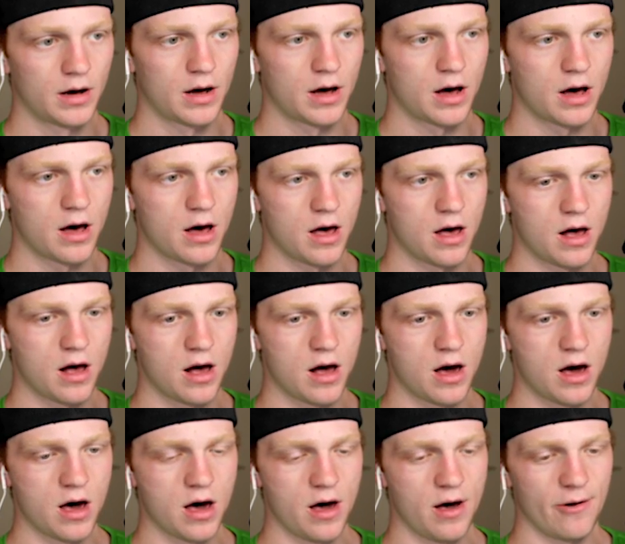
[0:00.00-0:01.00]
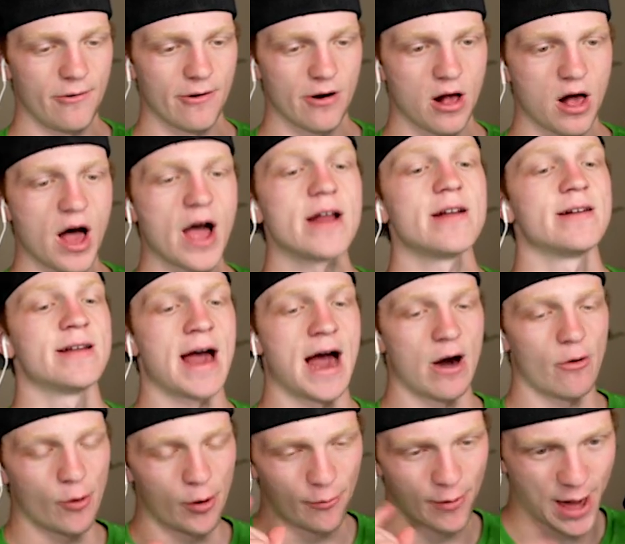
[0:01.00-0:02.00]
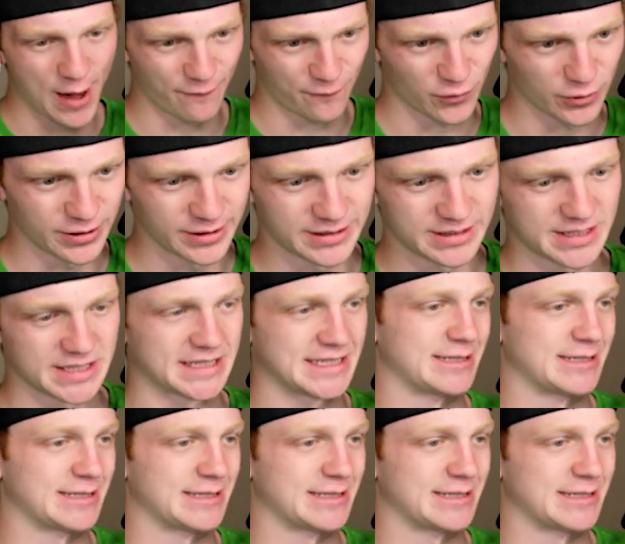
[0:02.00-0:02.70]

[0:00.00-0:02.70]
All right, now we wait for this to